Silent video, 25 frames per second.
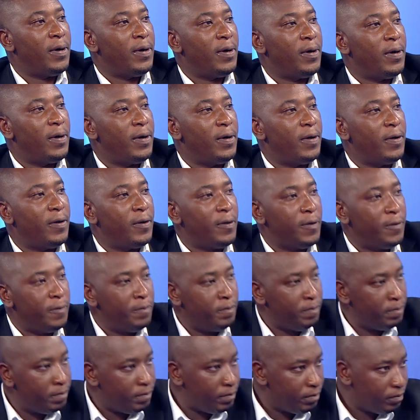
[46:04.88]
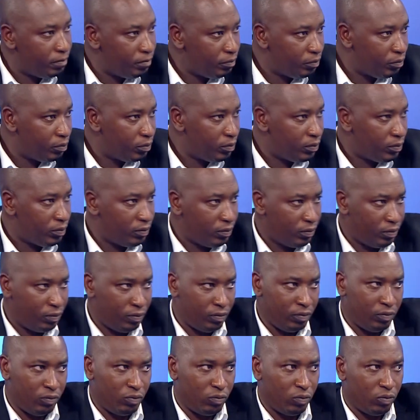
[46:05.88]
a referendum in June,
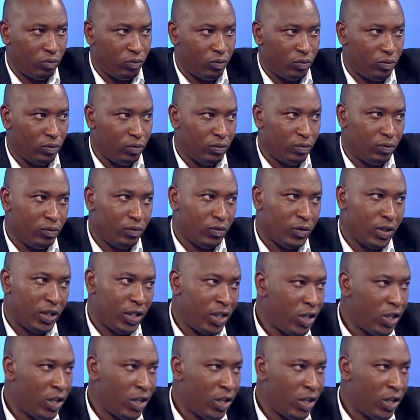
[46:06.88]
multiple choice or yes or no?